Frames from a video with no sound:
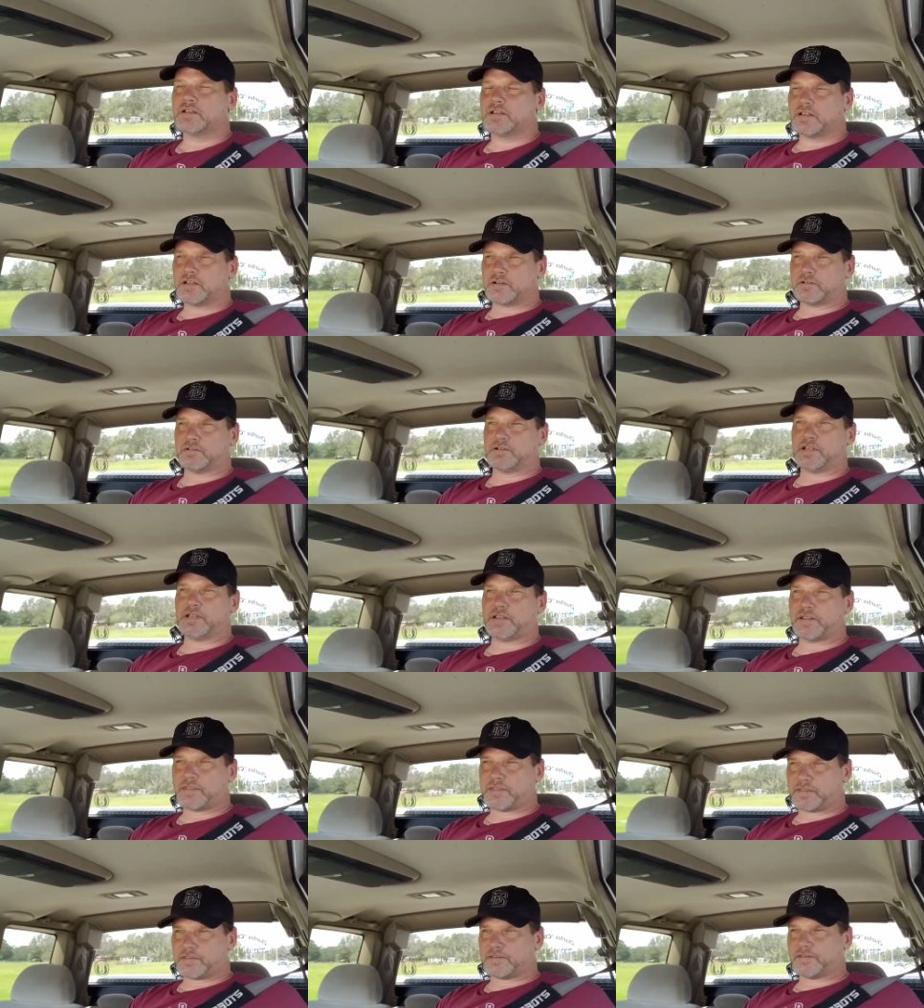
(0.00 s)

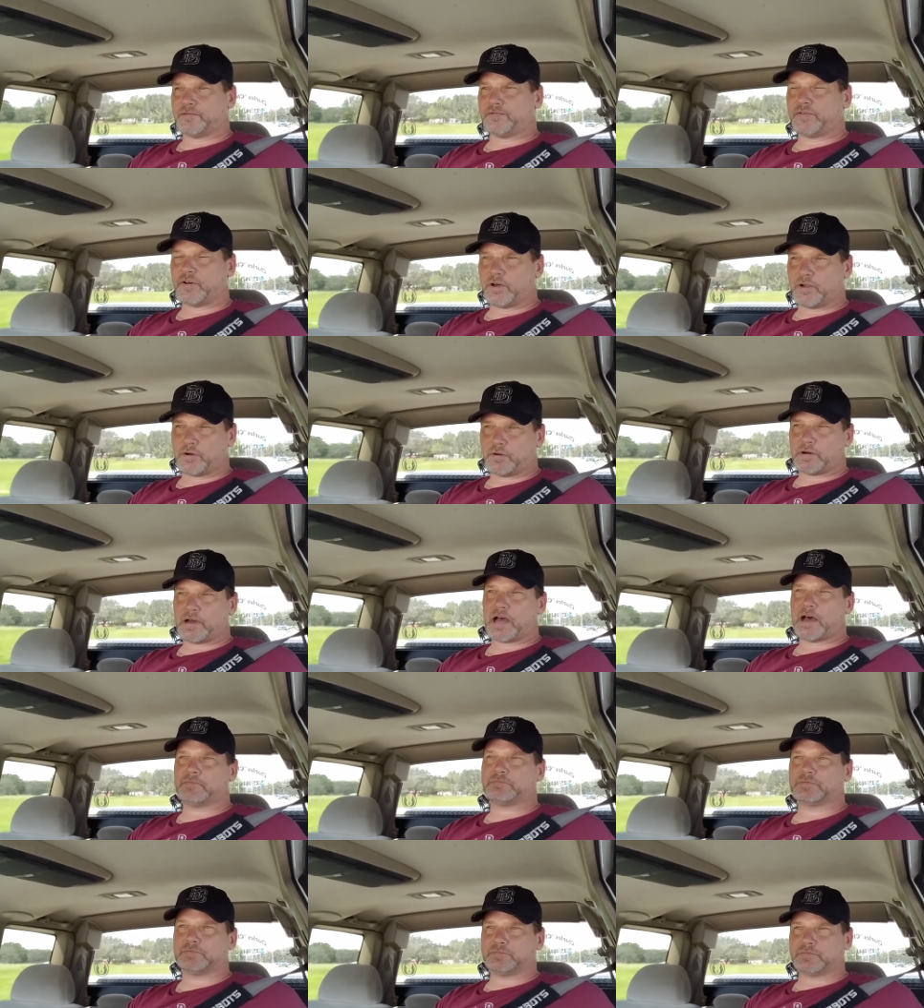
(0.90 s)
underneath the photo
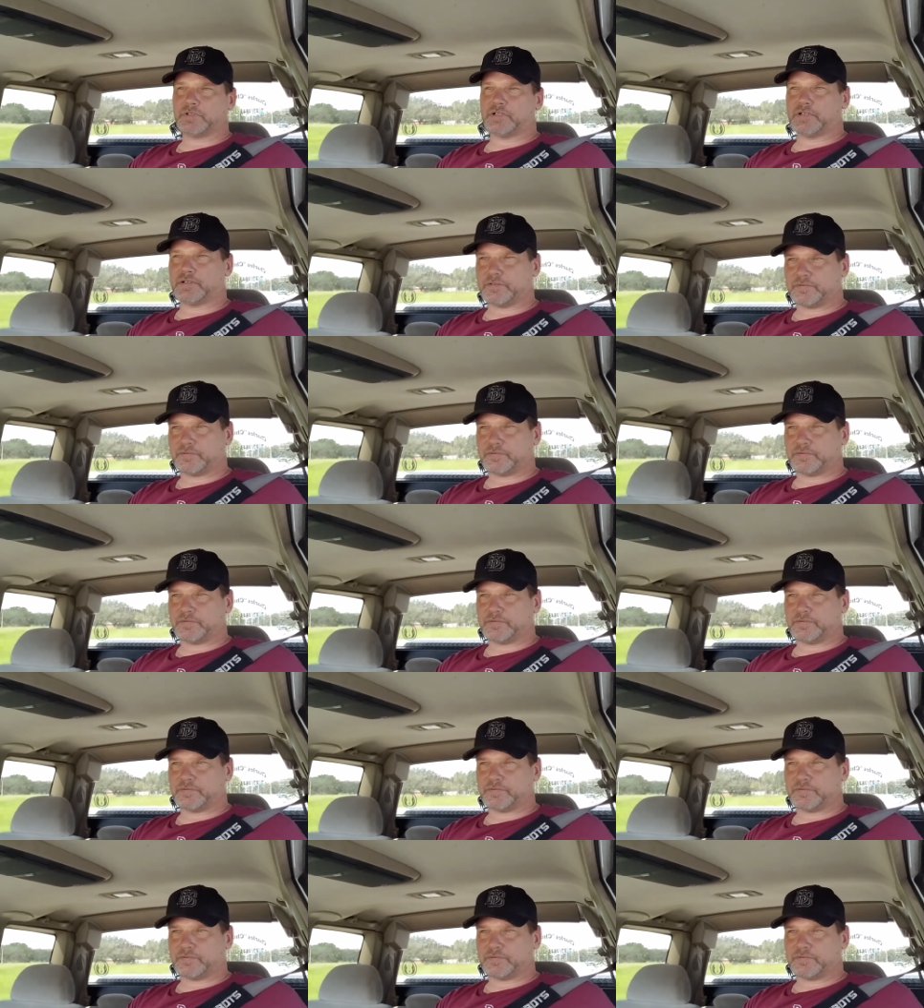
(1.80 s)
albums,